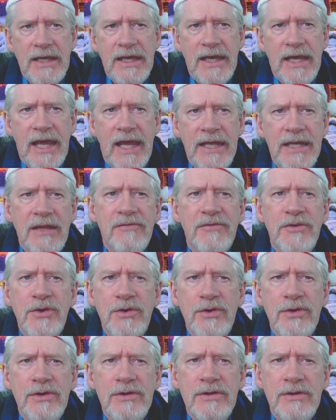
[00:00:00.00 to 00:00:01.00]
And if
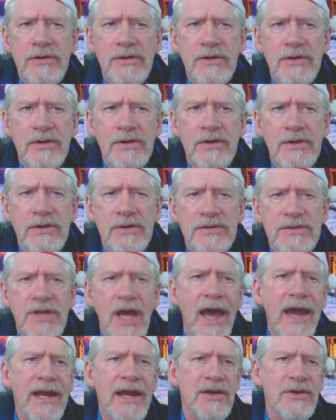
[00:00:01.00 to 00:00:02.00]
you're
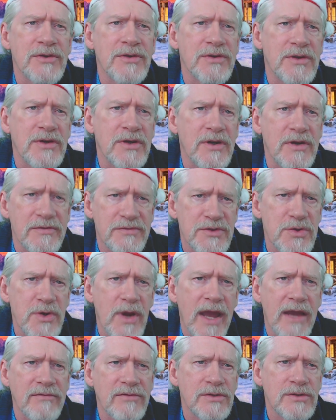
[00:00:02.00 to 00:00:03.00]
tired of
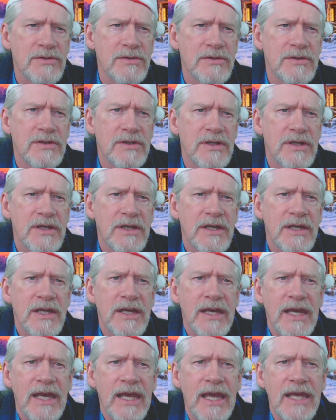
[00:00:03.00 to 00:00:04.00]
travel
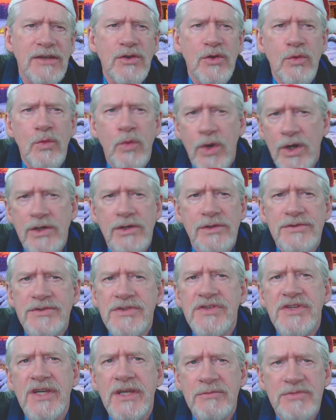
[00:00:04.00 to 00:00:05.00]
and your world
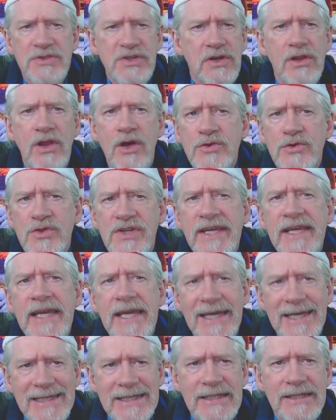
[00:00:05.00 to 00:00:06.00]
seems closing
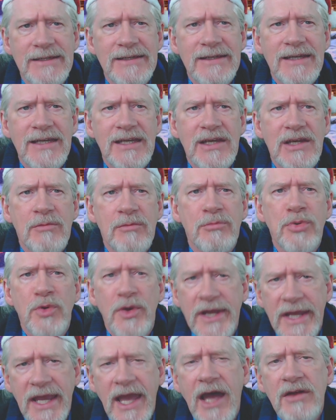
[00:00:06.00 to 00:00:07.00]
in,
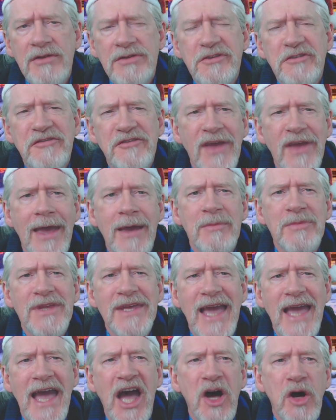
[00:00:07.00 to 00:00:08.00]
bring out the
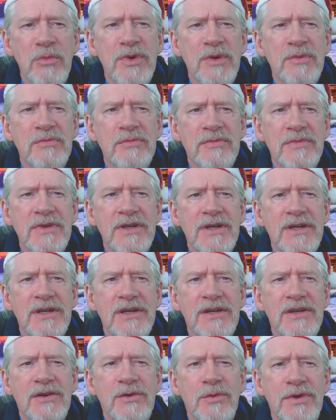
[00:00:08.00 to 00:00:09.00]
family album
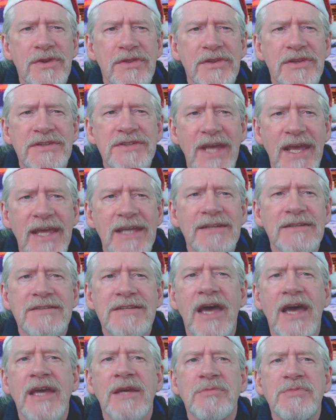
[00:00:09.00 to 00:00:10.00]
with the
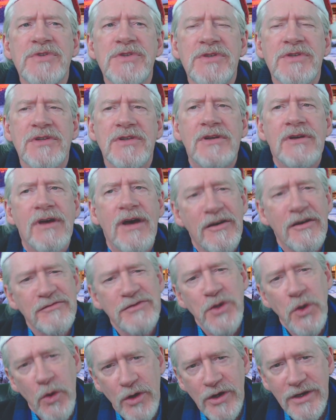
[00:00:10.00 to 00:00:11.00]
tintypes
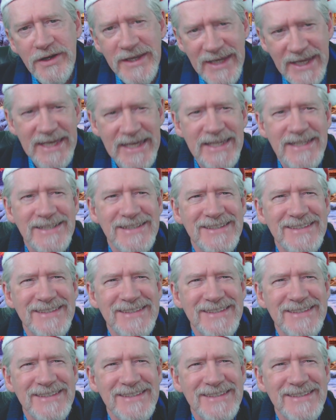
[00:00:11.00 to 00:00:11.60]
of your kin.